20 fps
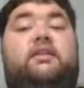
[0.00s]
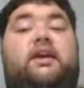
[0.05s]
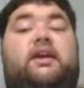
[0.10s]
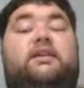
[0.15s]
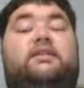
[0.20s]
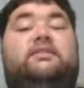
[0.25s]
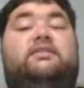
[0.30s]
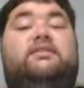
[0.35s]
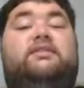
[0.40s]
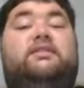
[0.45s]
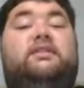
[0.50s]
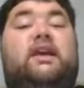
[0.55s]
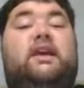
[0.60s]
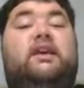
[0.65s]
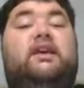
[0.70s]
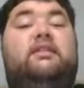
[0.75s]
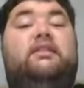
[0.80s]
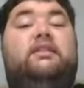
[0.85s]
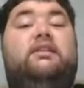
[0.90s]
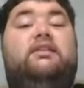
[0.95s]
That is
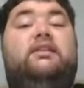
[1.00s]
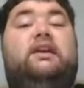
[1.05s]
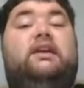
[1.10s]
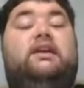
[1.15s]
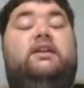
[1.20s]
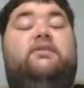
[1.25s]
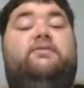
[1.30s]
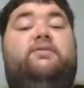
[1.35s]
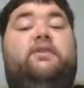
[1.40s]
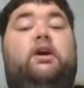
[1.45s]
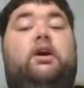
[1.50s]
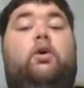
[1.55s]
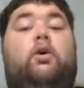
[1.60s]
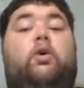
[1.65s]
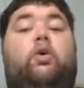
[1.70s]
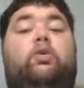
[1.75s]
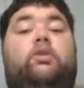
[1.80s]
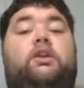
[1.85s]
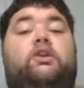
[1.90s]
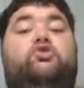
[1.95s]
second in the NFL,
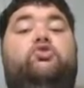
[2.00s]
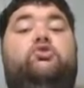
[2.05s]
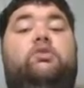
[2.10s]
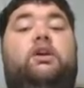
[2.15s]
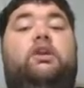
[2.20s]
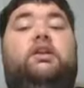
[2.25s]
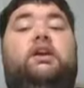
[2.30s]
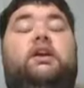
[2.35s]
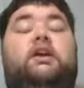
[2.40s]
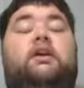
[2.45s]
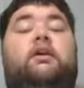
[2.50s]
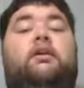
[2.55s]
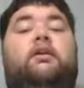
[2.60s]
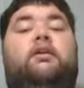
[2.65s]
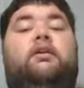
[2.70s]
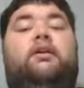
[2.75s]
only trailing